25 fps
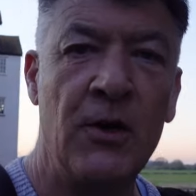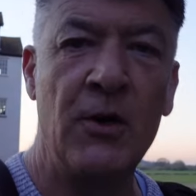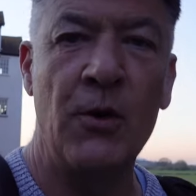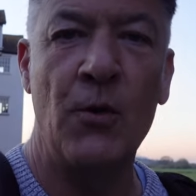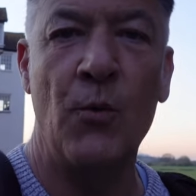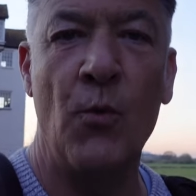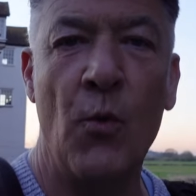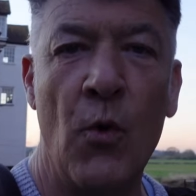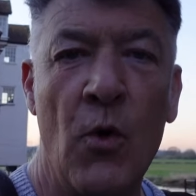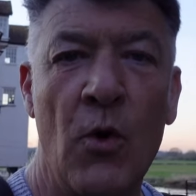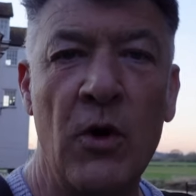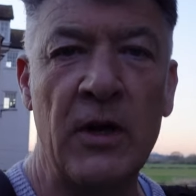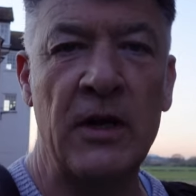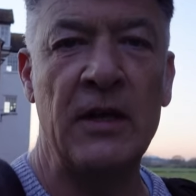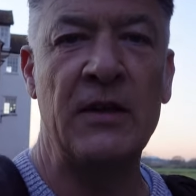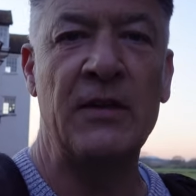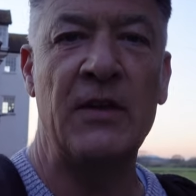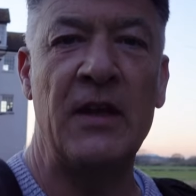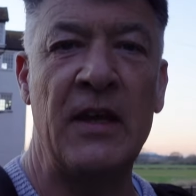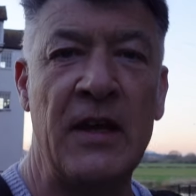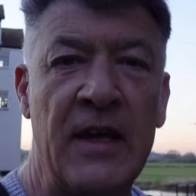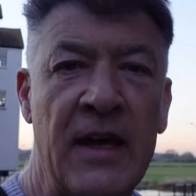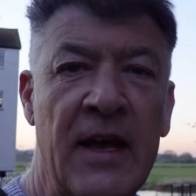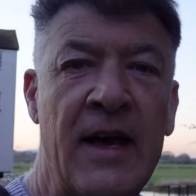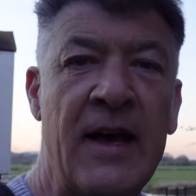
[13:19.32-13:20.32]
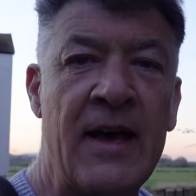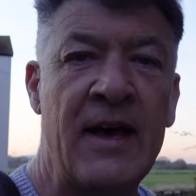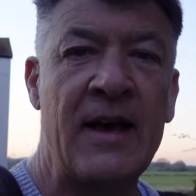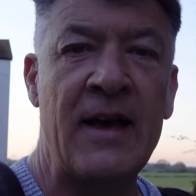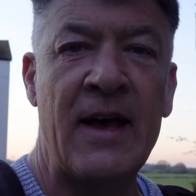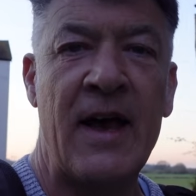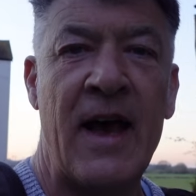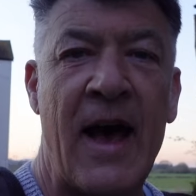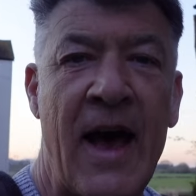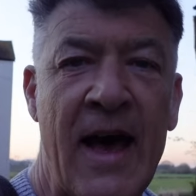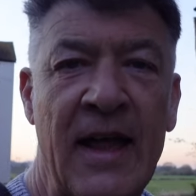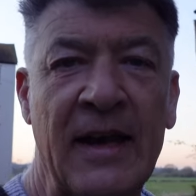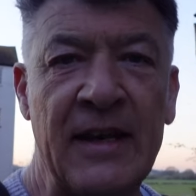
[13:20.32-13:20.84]
and walking the
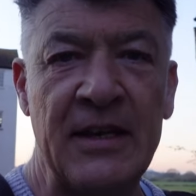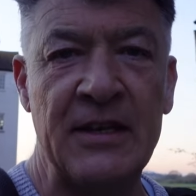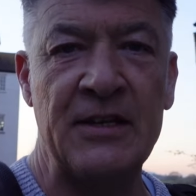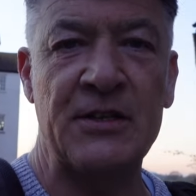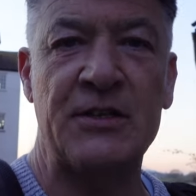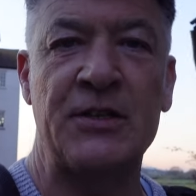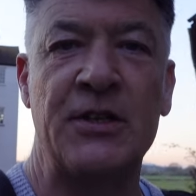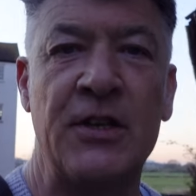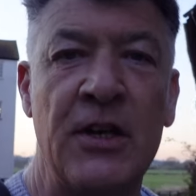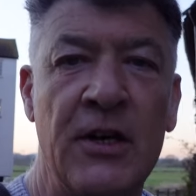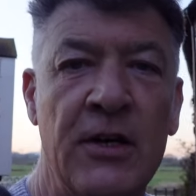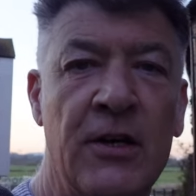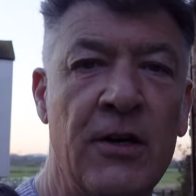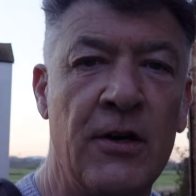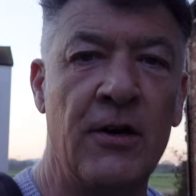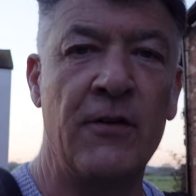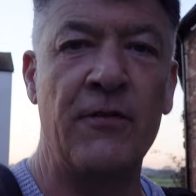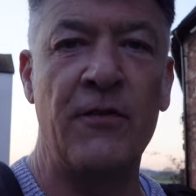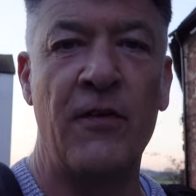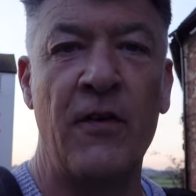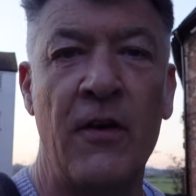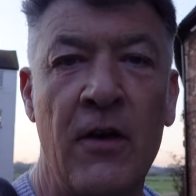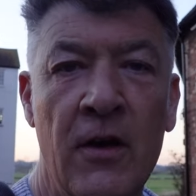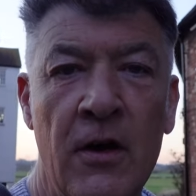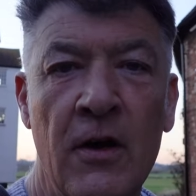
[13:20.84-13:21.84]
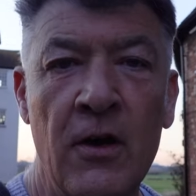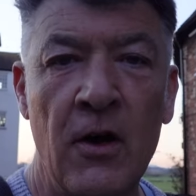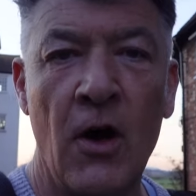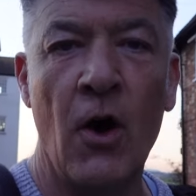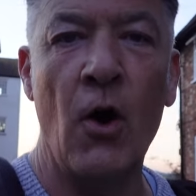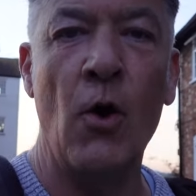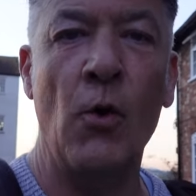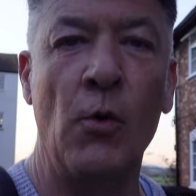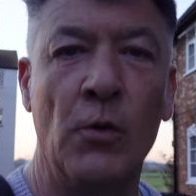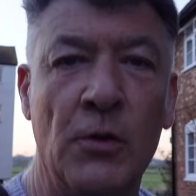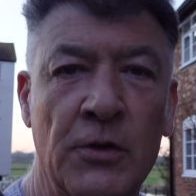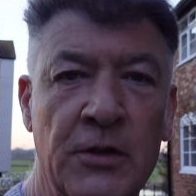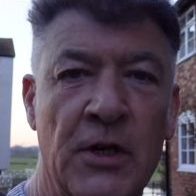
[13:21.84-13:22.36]
alleys of
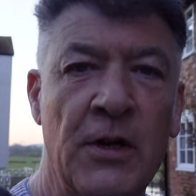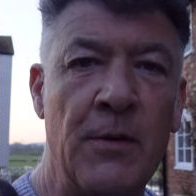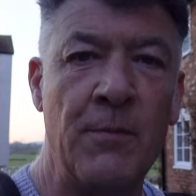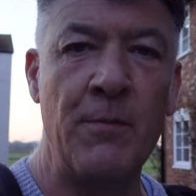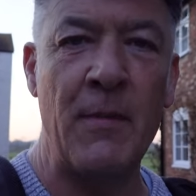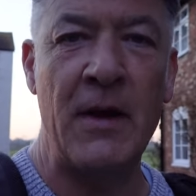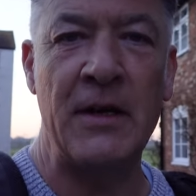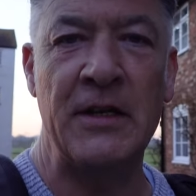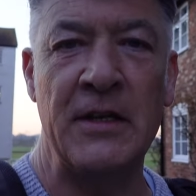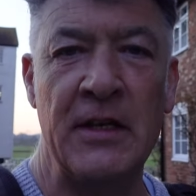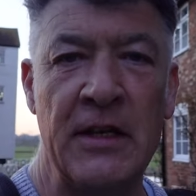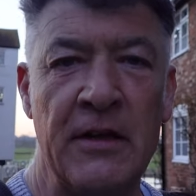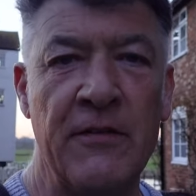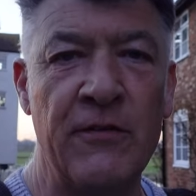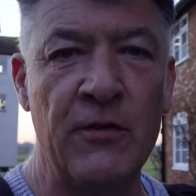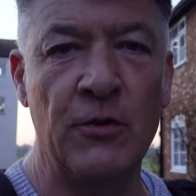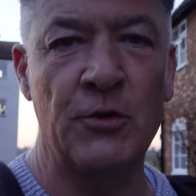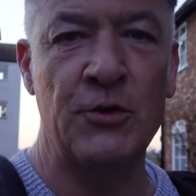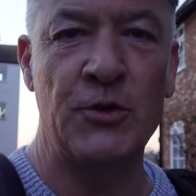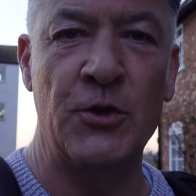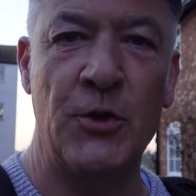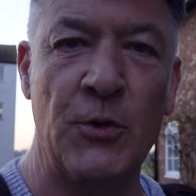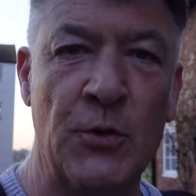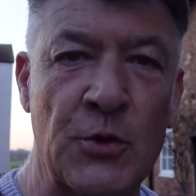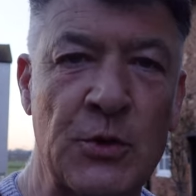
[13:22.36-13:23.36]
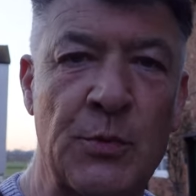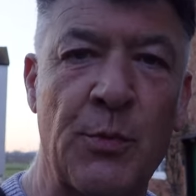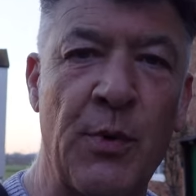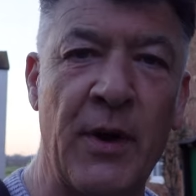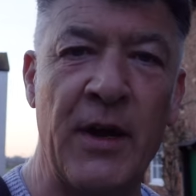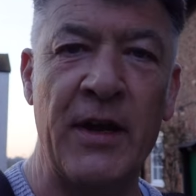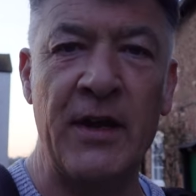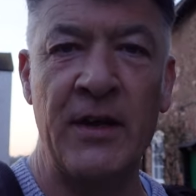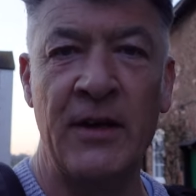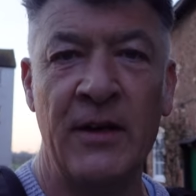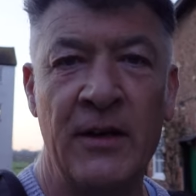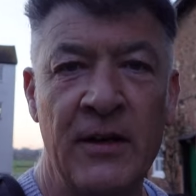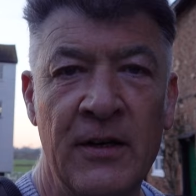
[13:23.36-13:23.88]
old medieval
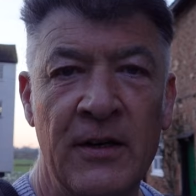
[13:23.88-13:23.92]
Tewkesbury.